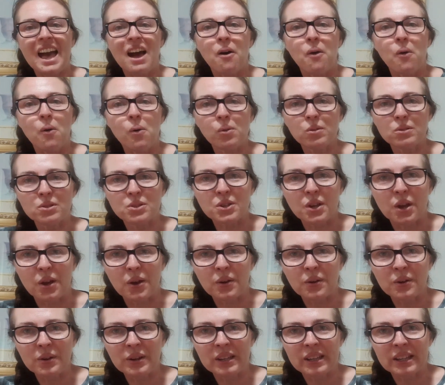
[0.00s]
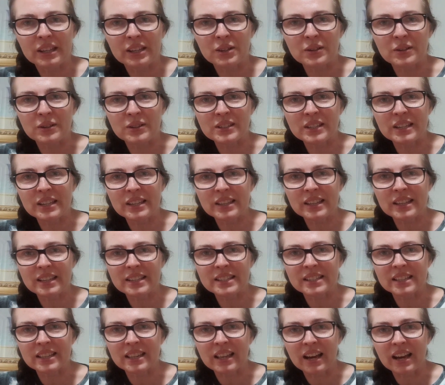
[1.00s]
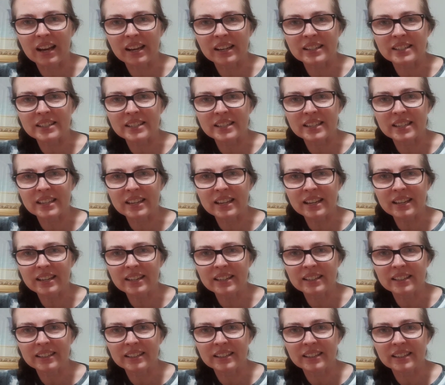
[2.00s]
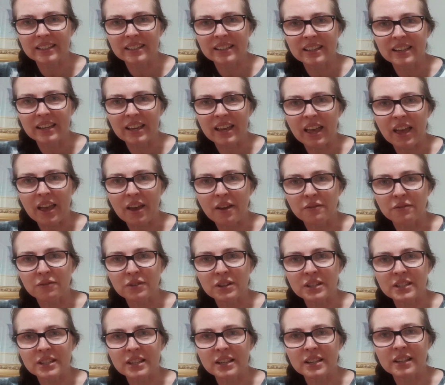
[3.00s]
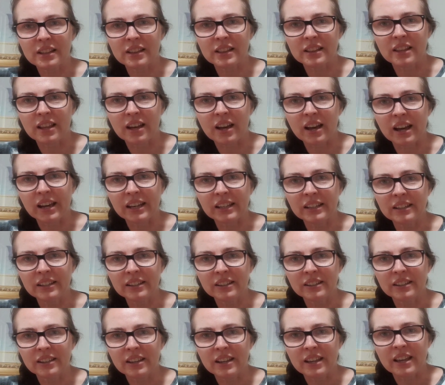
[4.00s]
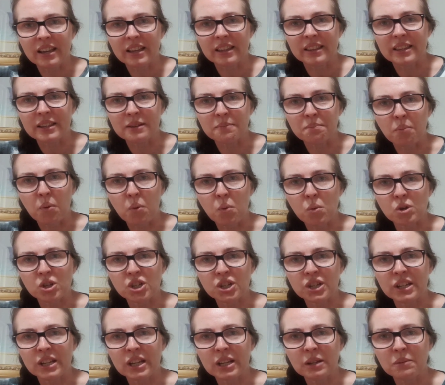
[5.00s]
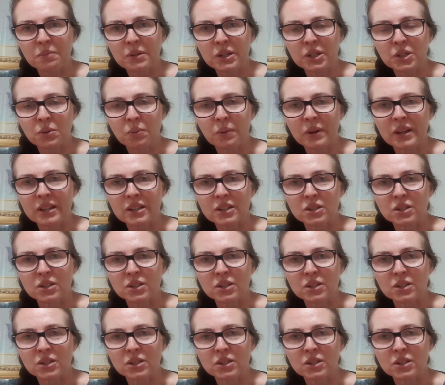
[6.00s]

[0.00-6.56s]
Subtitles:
Also, you see these lines here, every single line, the portion in between